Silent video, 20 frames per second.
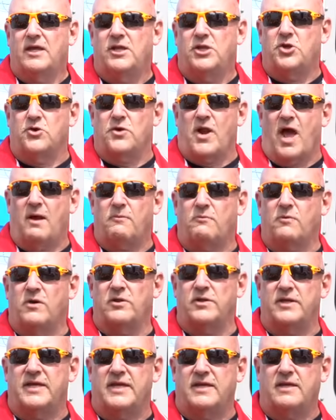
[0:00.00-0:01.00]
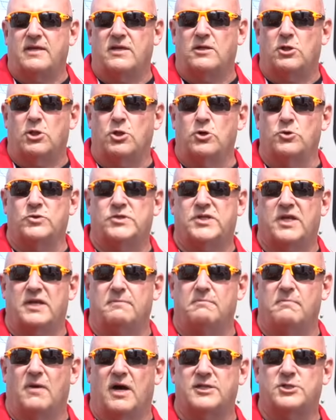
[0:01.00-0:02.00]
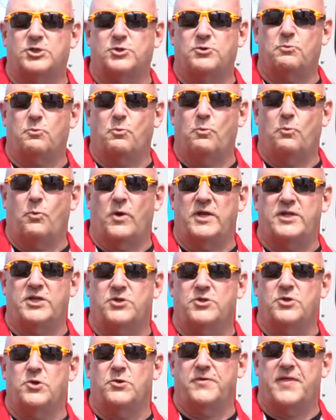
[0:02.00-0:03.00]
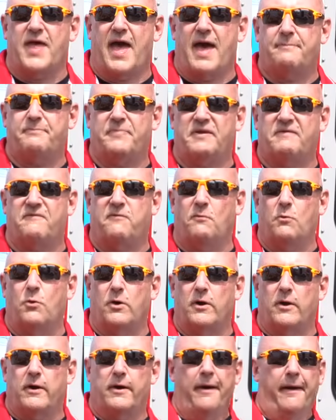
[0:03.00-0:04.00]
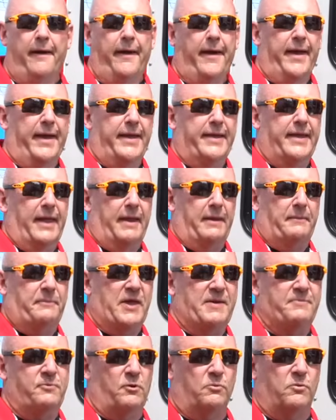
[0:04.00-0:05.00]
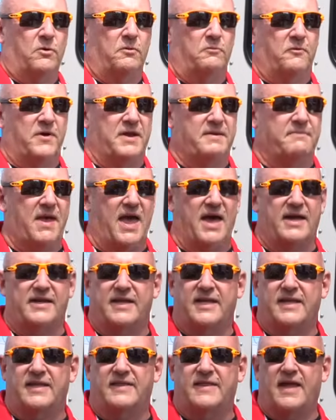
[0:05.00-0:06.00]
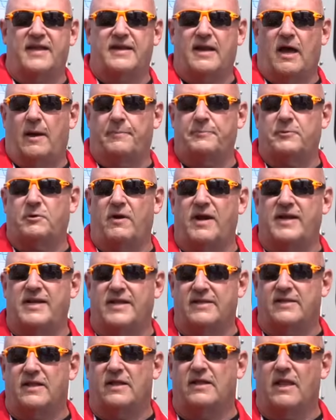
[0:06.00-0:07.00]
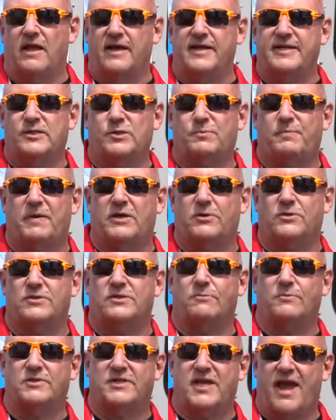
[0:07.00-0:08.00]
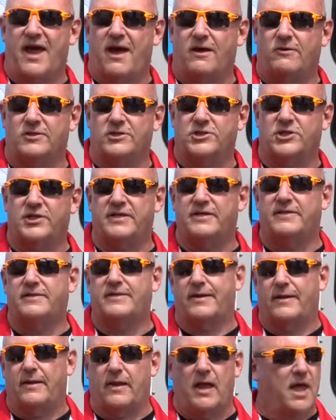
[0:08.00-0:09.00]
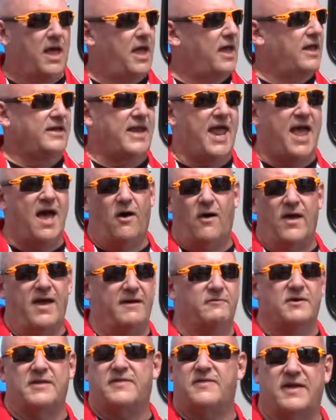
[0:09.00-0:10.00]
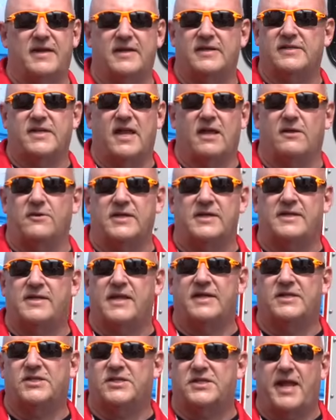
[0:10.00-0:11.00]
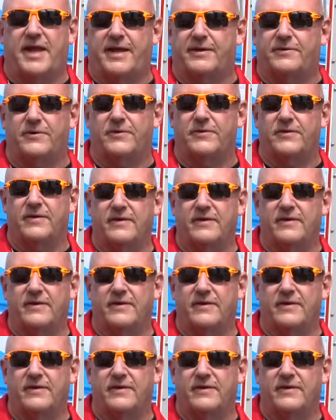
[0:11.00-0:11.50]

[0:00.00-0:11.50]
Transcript: you're not really losing much when you do that. Before, people were remounting and then upgrading the lights because it was halogen to. Now everything is LED standard.